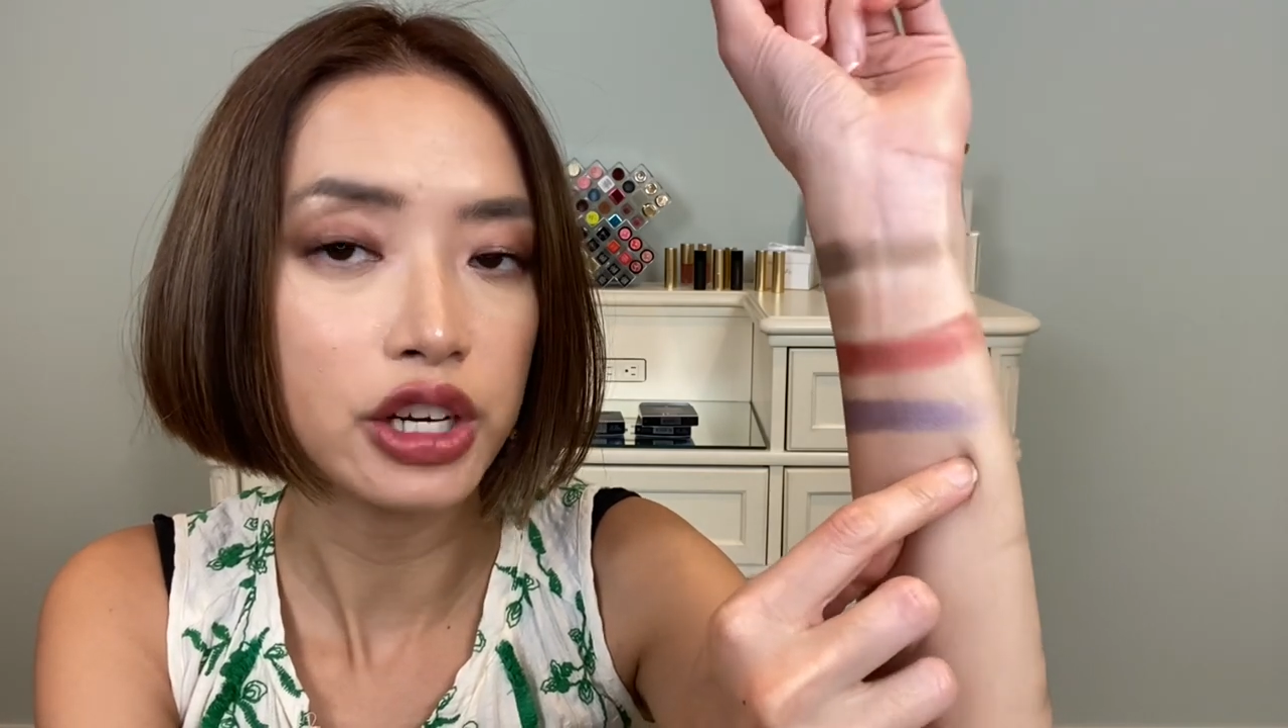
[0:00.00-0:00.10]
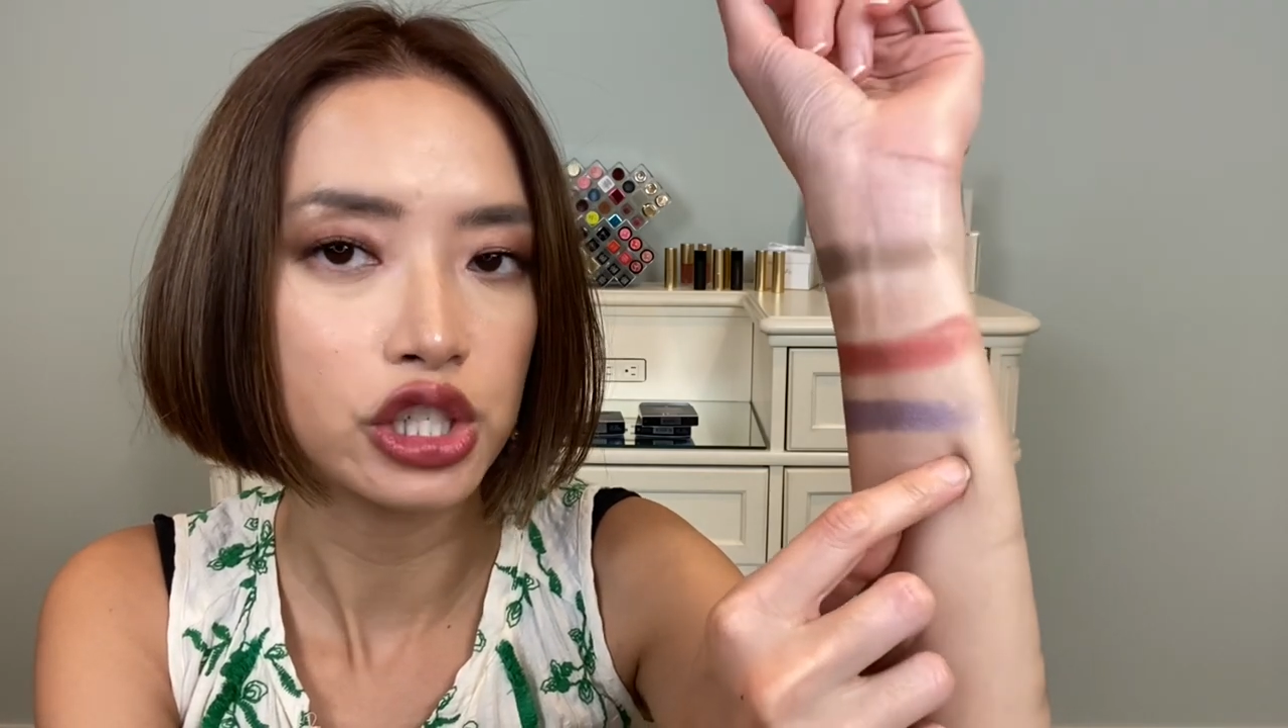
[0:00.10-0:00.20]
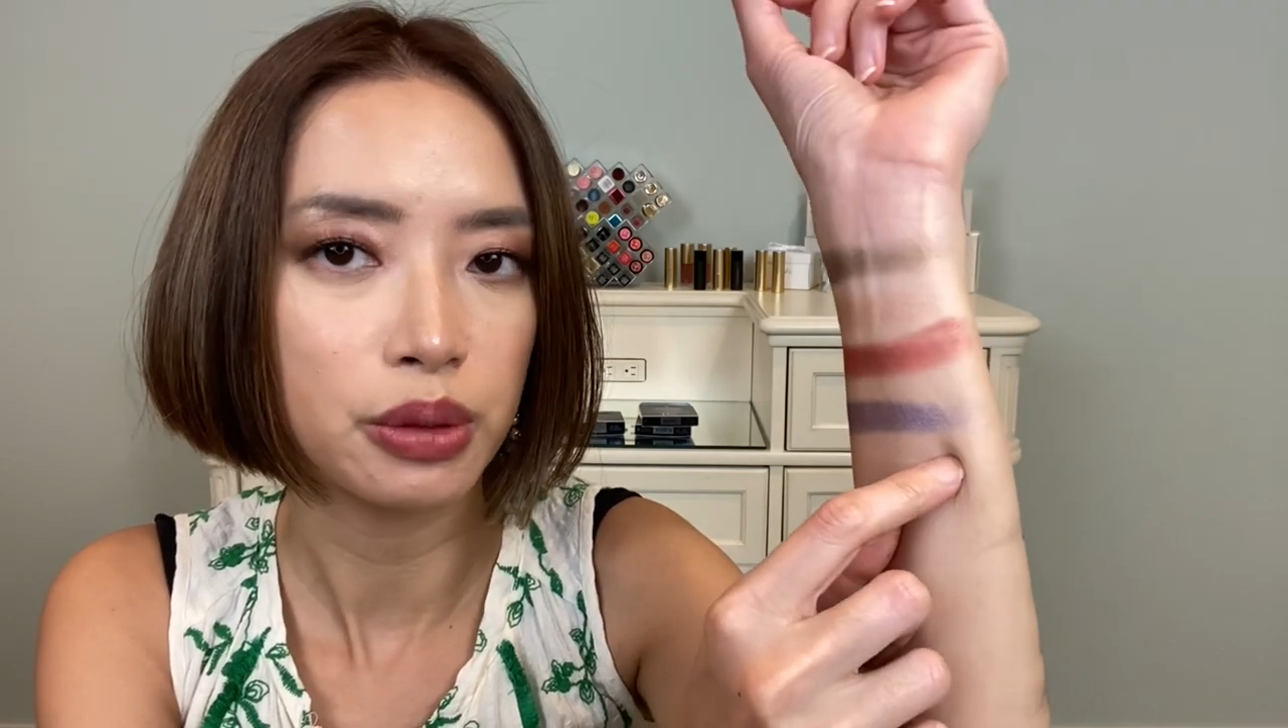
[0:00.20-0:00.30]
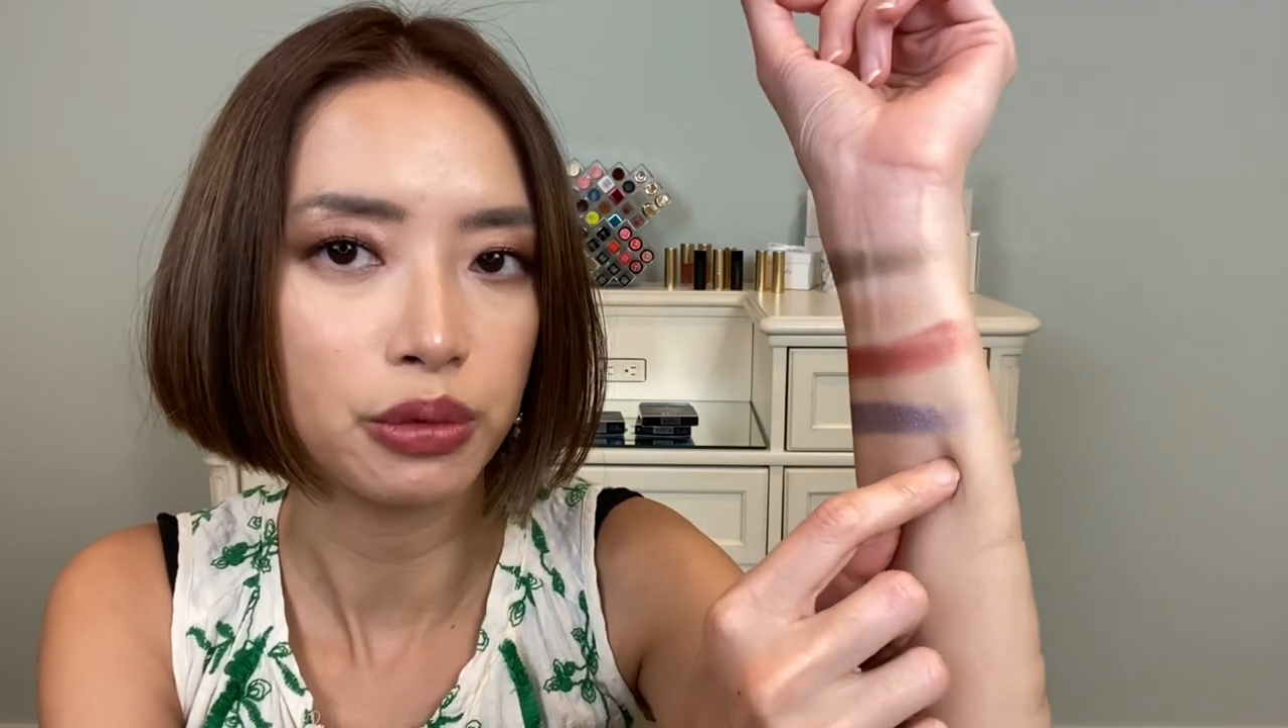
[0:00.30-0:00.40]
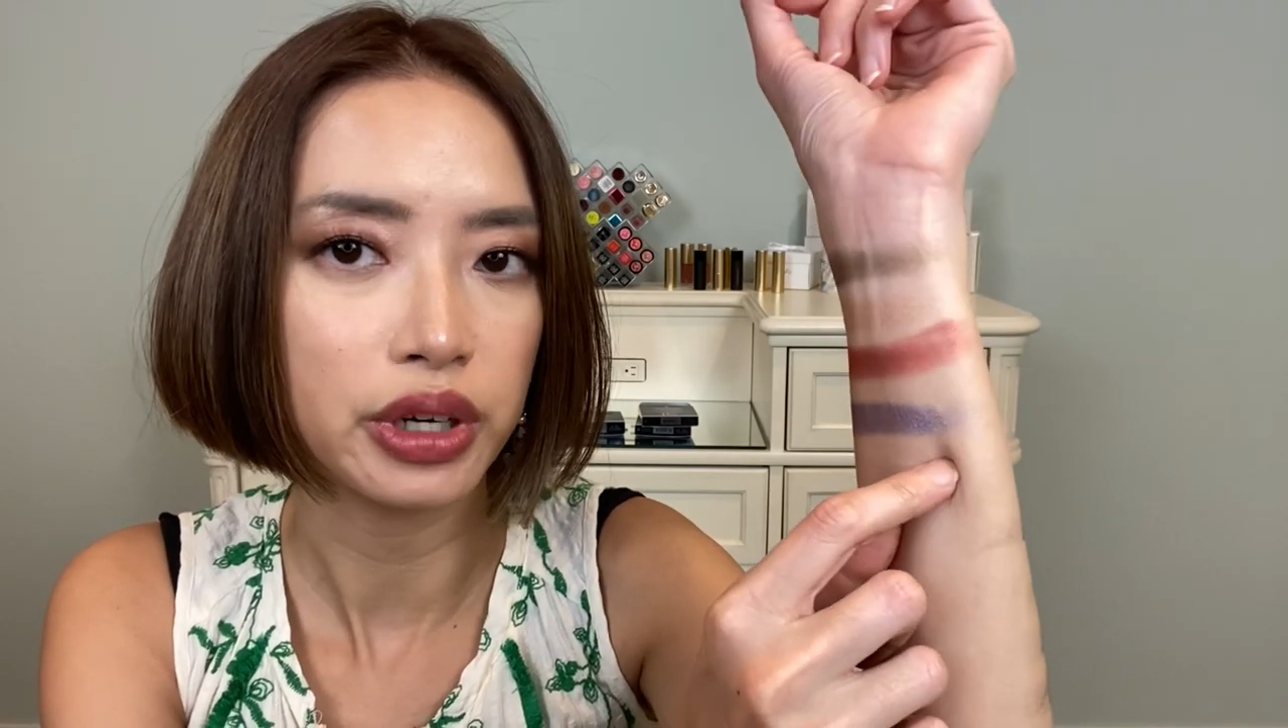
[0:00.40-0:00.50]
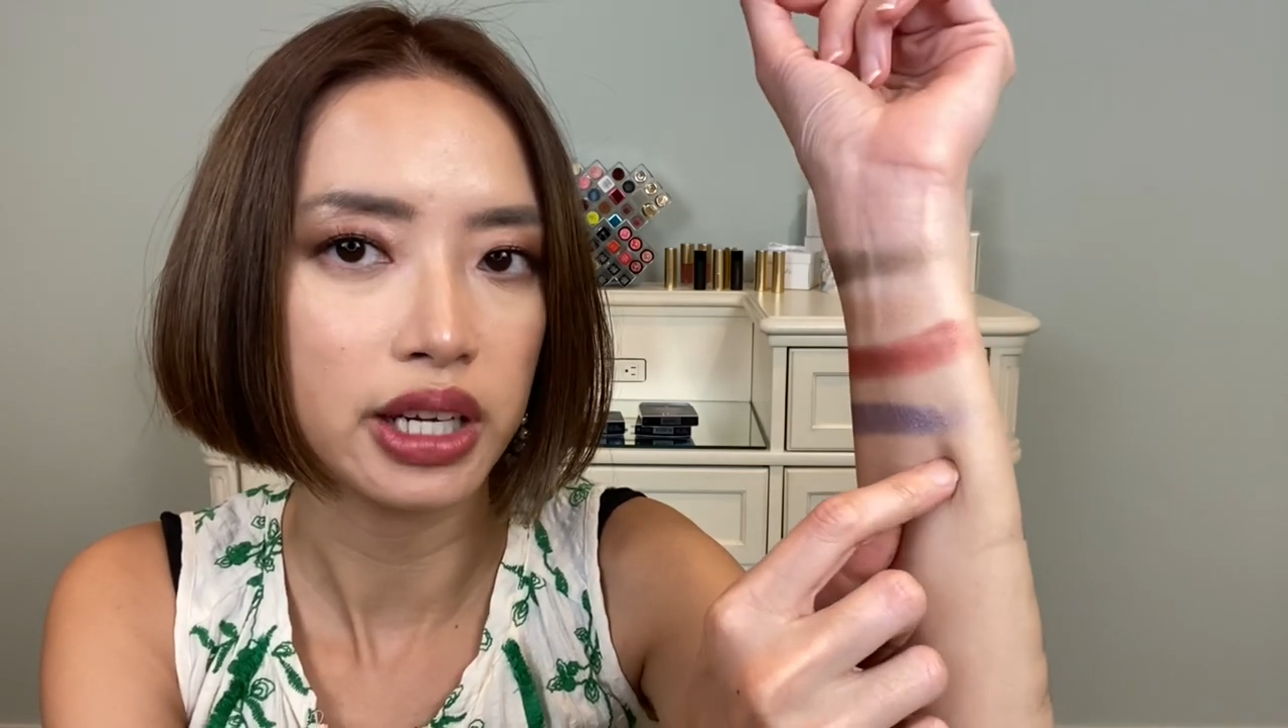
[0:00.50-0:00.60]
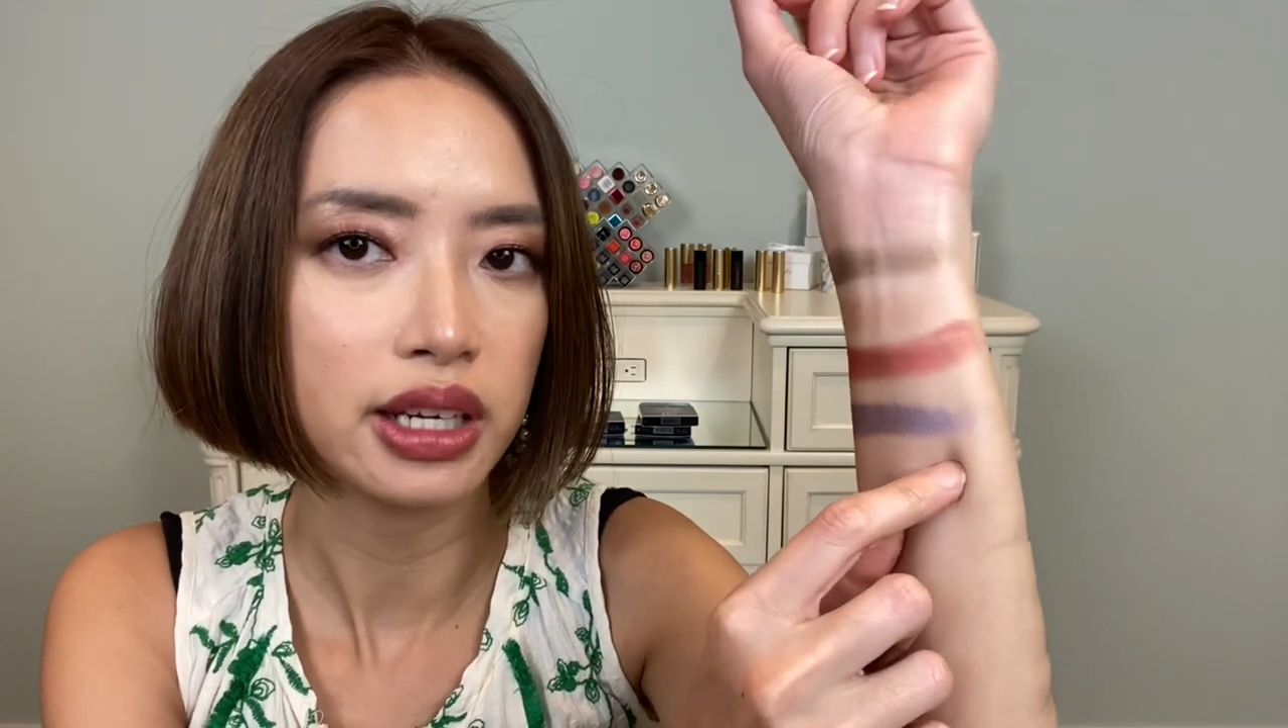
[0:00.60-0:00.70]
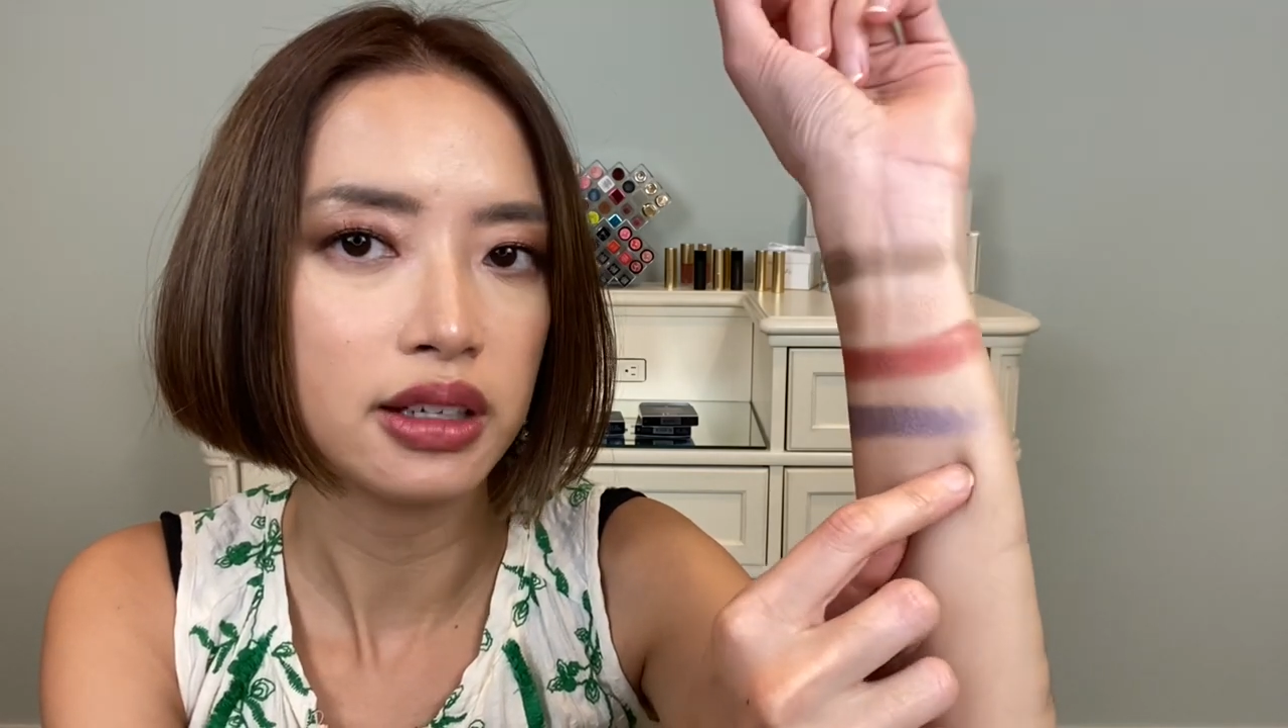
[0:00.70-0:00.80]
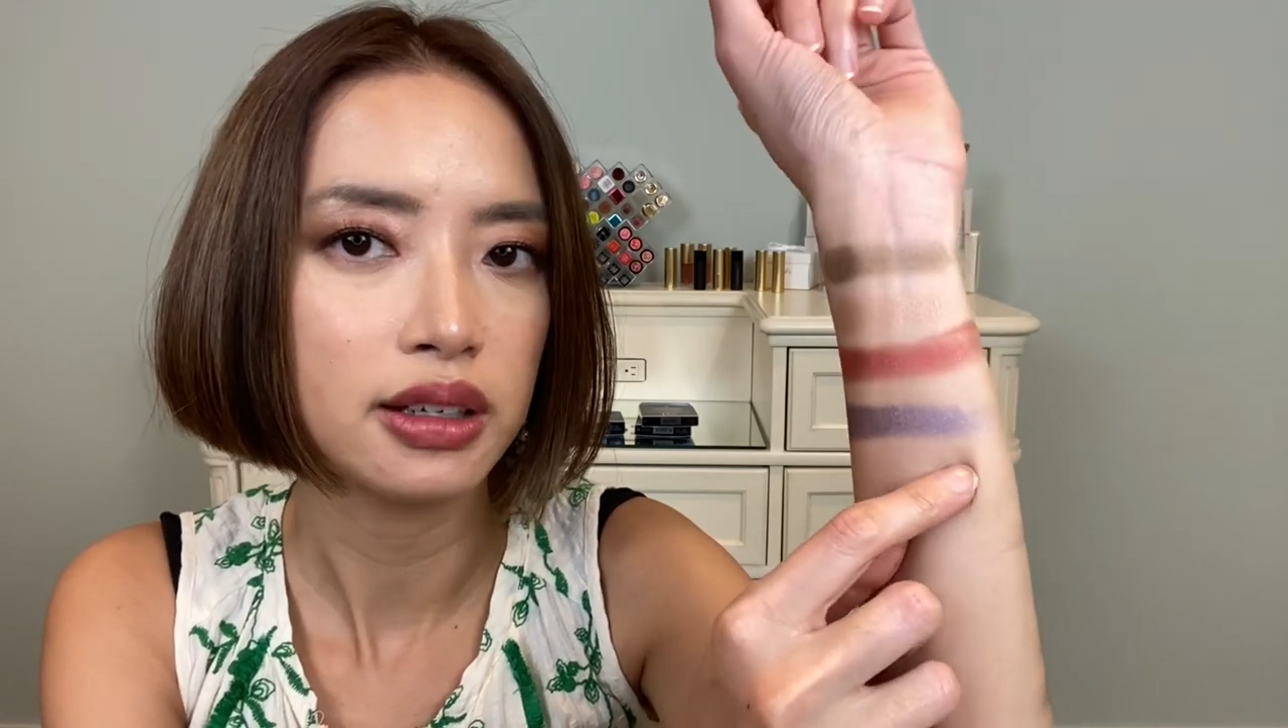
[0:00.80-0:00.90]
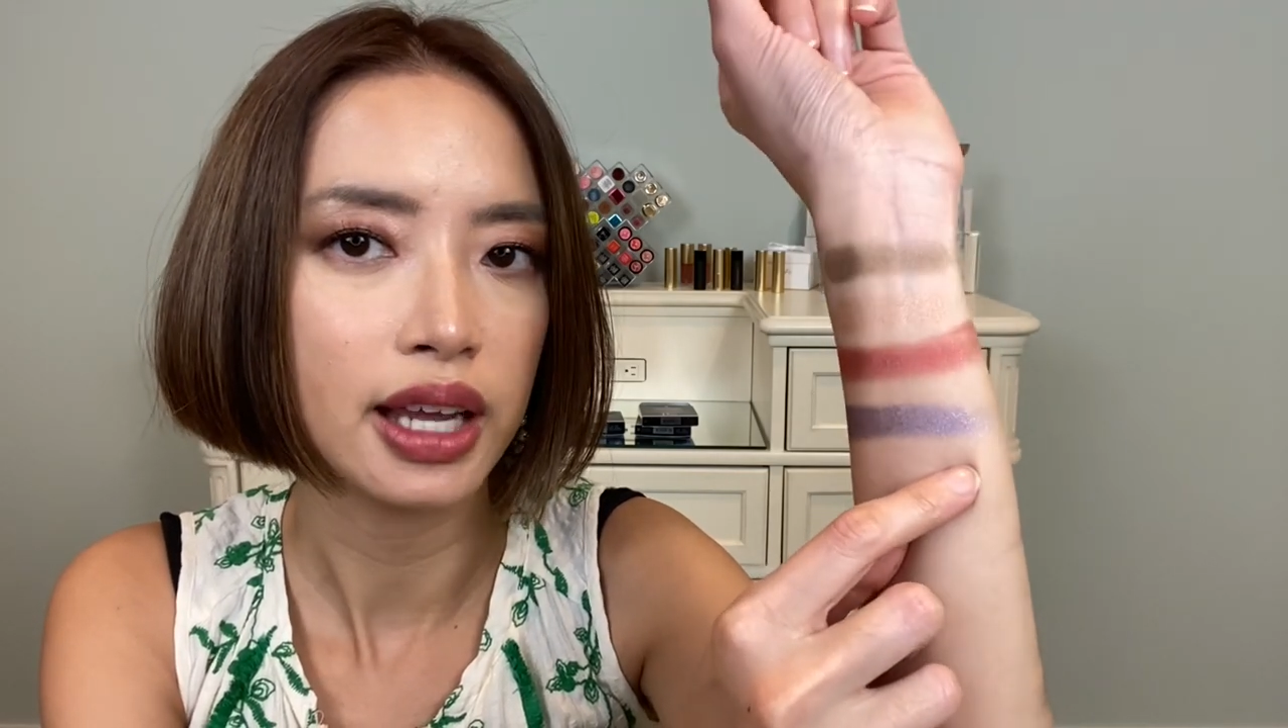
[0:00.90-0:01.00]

shimmery